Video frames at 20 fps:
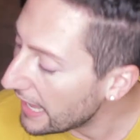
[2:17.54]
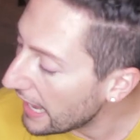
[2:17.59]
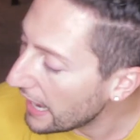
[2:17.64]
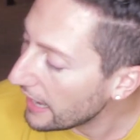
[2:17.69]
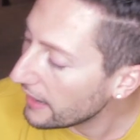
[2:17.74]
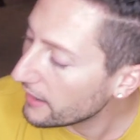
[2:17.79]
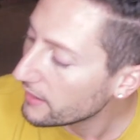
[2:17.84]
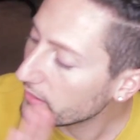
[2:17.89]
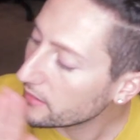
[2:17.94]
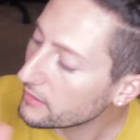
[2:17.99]

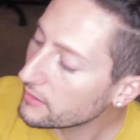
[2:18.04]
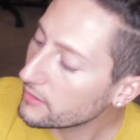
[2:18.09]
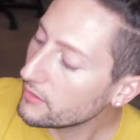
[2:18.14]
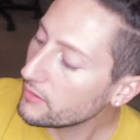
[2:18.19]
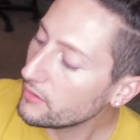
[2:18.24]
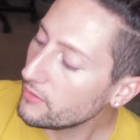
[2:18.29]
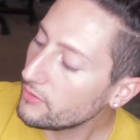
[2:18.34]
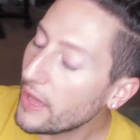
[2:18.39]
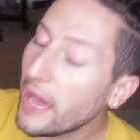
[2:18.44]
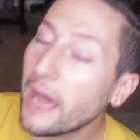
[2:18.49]
Not
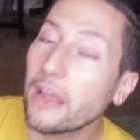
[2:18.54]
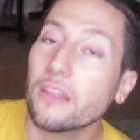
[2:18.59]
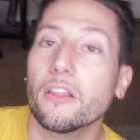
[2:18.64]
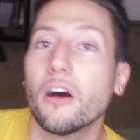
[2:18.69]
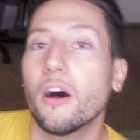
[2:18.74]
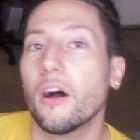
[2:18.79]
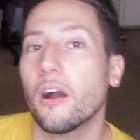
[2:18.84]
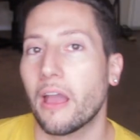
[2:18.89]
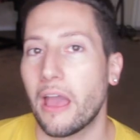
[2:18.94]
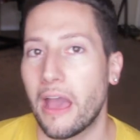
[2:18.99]
that
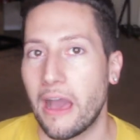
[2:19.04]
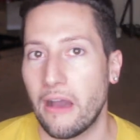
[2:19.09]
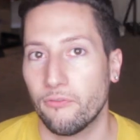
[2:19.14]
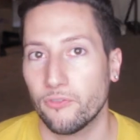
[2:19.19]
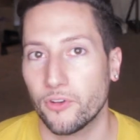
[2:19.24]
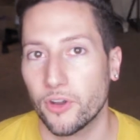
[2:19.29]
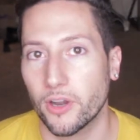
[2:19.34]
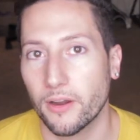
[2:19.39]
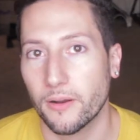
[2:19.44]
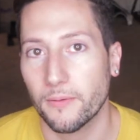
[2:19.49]
long
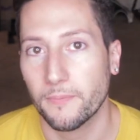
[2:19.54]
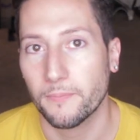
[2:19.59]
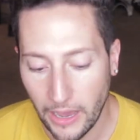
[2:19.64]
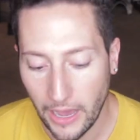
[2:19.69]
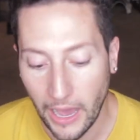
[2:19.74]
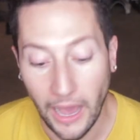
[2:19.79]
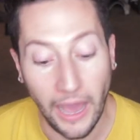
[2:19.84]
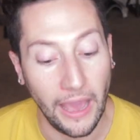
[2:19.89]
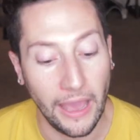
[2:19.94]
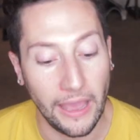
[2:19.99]
after,
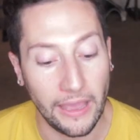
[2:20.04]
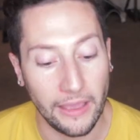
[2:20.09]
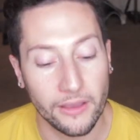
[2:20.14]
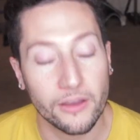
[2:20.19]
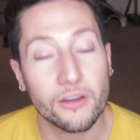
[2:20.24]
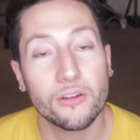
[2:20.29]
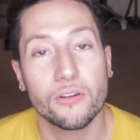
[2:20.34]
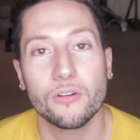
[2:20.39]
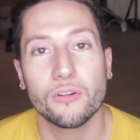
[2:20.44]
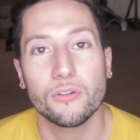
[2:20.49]

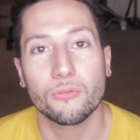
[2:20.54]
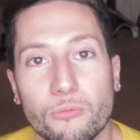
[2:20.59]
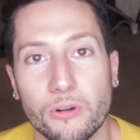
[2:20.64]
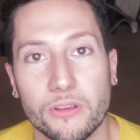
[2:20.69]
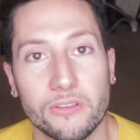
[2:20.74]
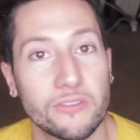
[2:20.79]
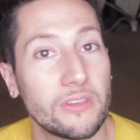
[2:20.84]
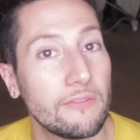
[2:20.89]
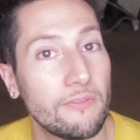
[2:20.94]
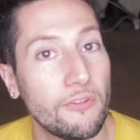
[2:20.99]
I
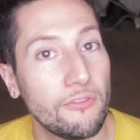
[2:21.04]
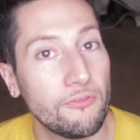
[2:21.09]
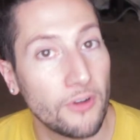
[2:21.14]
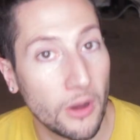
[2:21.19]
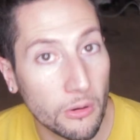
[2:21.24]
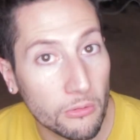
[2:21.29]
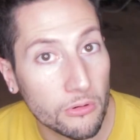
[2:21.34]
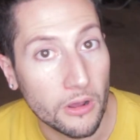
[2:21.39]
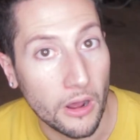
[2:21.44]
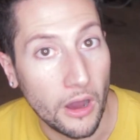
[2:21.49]
receive a
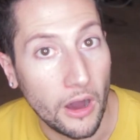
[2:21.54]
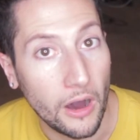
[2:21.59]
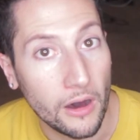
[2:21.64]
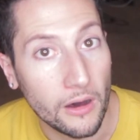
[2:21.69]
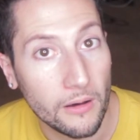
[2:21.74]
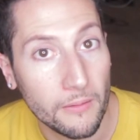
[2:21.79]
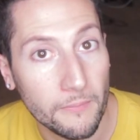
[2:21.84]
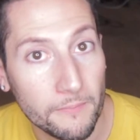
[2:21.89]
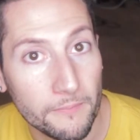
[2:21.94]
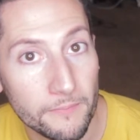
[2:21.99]
phone
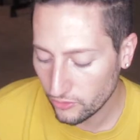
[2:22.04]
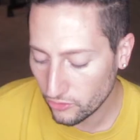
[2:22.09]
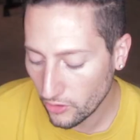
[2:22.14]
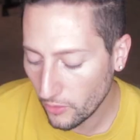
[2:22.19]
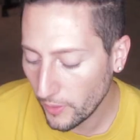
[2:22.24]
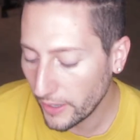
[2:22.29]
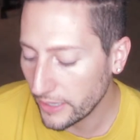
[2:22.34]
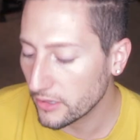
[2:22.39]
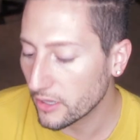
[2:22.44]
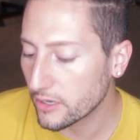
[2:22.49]
call.
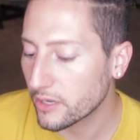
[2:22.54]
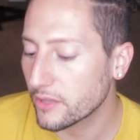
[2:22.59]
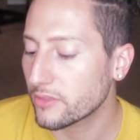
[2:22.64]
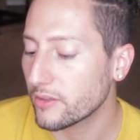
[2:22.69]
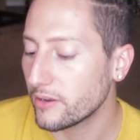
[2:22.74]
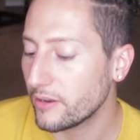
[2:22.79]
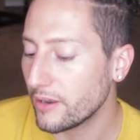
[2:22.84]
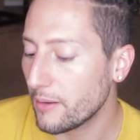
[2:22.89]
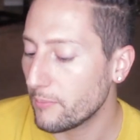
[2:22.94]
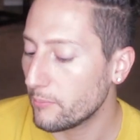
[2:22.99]
So I look at
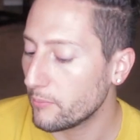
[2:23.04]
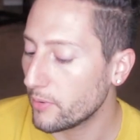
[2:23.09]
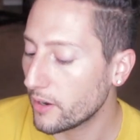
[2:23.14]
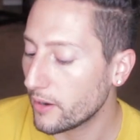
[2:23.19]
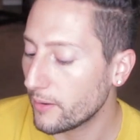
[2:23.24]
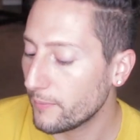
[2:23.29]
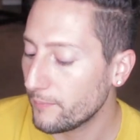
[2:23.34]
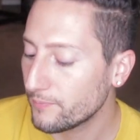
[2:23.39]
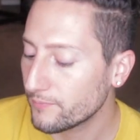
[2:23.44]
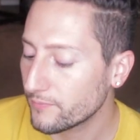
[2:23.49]
the
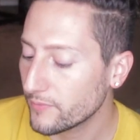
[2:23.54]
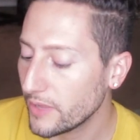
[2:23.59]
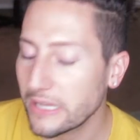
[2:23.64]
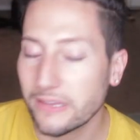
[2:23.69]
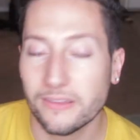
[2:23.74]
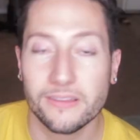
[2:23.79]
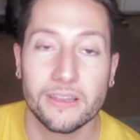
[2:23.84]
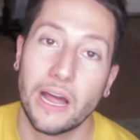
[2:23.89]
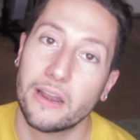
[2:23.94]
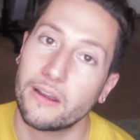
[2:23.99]
number.
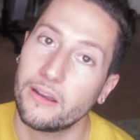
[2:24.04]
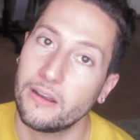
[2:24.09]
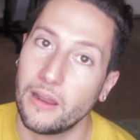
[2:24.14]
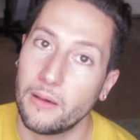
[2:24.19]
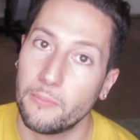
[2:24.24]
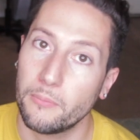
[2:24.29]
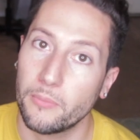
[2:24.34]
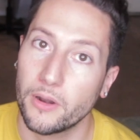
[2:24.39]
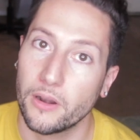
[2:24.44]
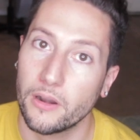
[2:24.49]
It's not a
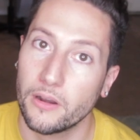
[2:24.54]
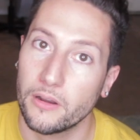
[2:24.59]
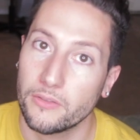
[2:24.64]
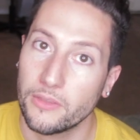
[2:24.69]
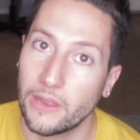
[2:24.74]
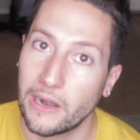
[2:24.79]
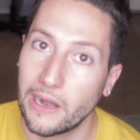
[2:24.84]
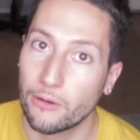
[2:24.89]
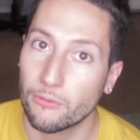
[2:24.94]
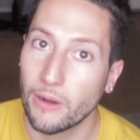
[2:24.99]
number
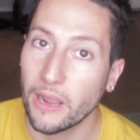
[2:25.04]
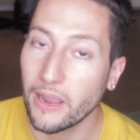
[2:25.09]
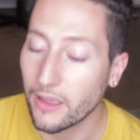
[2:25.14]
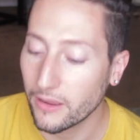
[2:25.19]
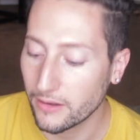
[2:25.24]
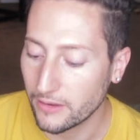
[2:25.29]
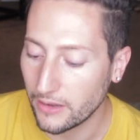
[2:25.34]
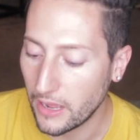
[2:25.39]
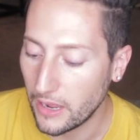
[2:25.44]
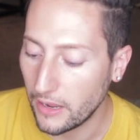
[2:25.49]
that I
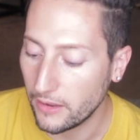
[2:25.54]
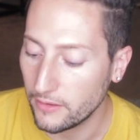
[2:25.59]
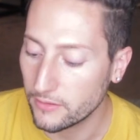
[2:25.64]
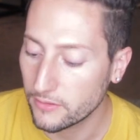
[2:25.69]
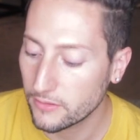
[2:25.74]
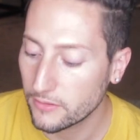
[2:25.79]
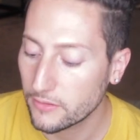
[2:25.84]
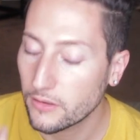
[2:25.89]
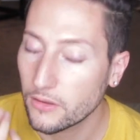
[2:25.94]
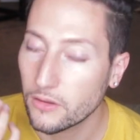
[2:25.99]

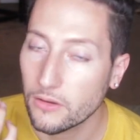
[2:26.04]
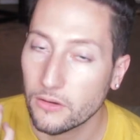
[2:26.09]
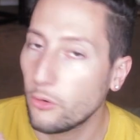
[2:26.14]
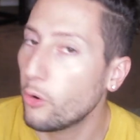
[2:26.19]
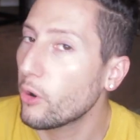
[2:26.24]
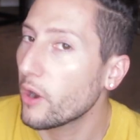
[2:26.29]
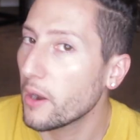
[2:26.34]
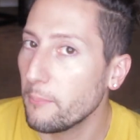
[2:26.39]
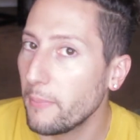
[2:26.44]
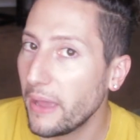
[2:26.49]
recognize,
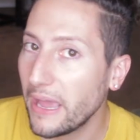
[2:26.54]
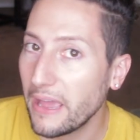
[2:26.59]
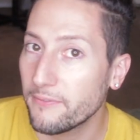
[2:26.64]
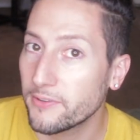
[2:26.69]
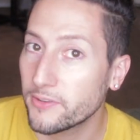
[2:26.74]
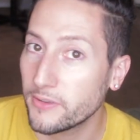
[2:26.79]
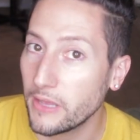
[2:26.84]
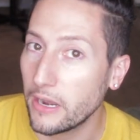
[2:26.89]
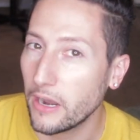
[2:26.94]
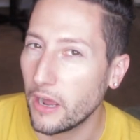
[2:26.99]
or it may
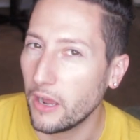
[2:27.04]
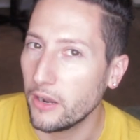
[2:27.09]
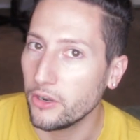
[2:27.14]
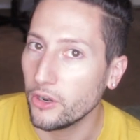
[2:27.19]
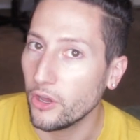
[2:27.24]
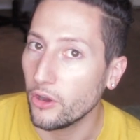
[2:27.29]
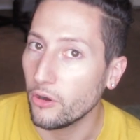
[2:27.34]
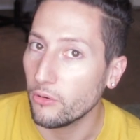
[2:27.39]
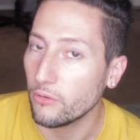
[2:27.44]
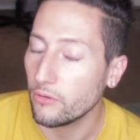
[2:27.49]
have said
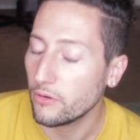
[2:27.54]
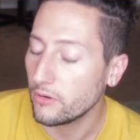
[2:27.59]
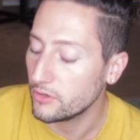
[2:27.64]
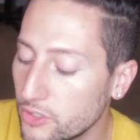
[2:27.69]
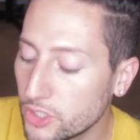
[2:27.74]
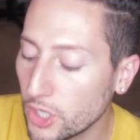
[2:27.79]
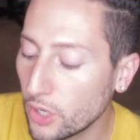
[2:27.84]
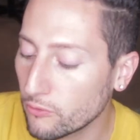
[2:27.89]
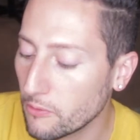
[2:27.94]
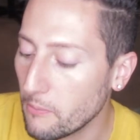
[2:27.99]

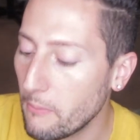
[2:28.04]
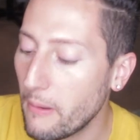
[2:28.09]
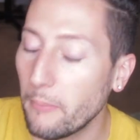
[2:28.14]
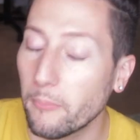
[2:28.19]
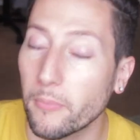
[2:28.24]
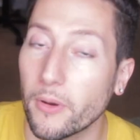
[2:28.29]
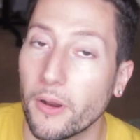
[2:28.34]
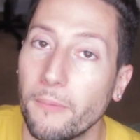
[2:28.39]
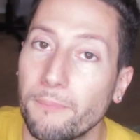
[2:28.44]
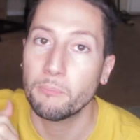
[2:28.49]
unknown. Don't
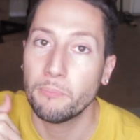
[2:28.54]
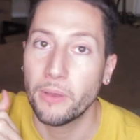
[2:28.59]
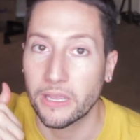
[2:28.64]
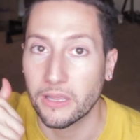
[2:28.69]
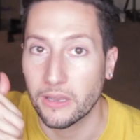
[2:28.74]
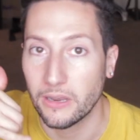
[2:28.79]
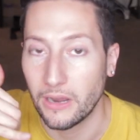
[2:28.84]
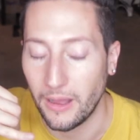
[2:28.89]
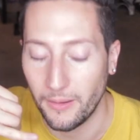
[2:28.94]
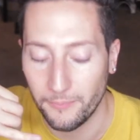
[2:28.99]
remember.
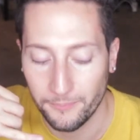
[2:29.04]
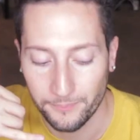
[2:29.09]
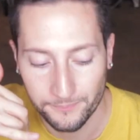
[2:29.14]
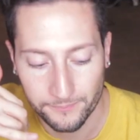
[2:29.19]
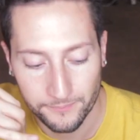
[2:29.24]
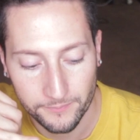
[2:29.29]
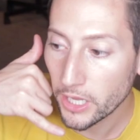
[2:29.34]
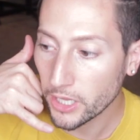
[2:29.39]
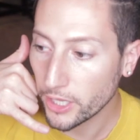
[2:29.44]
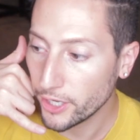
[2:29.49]
Pick it up.
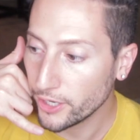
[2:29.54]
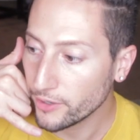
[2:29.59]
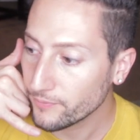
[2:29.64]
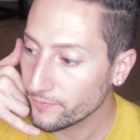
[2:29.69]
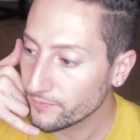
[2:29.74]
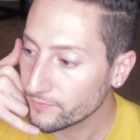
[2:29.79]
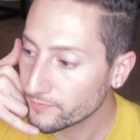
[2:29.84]
Hello?